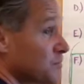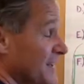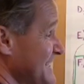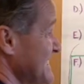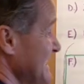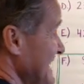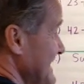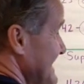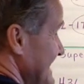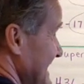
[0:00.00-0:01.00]
plus
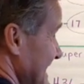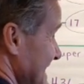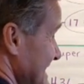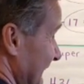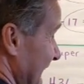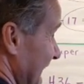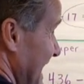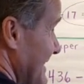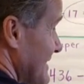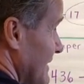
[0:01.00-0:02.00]
6 is
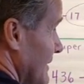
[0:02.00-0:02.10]
8.